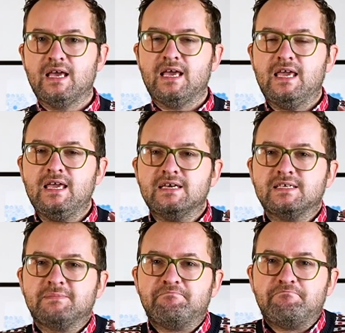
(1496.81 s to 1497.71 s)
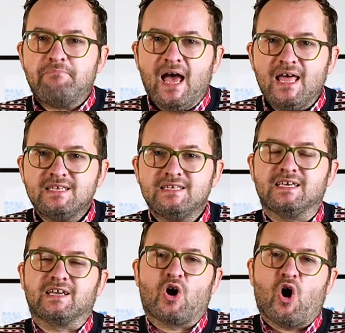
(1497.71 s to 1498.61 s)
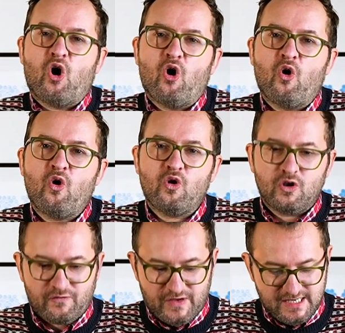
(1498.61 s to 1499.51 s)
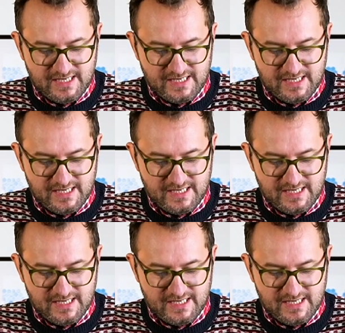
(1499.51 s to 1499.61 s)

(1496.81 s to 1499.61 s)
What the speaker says: he is bending all of his